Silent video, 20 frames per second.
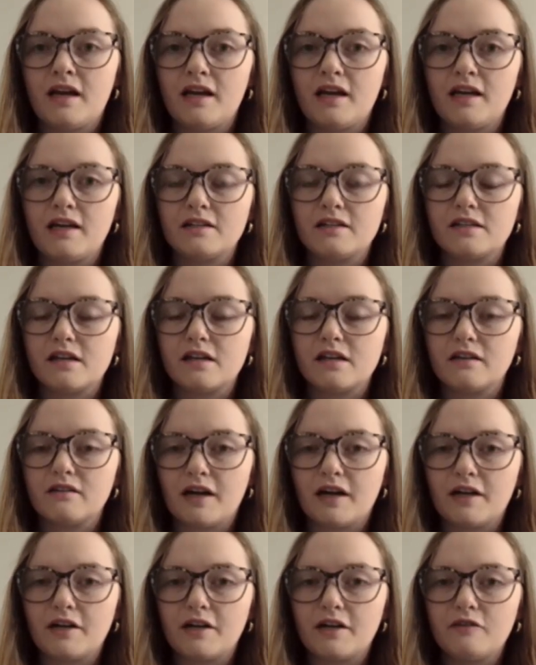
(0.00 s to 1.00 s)
and
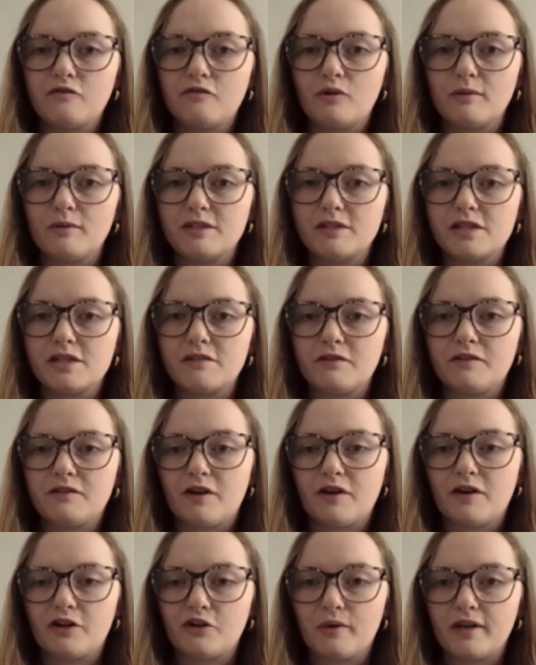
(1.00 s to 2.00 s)
aligning formative
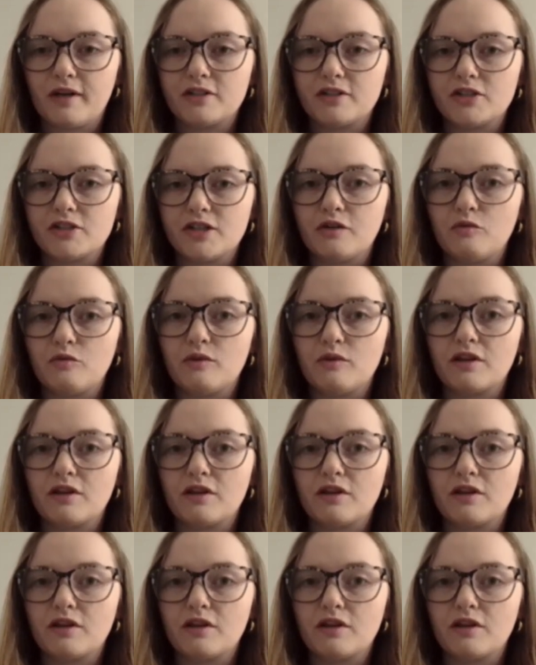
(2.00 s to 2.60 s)
evaluation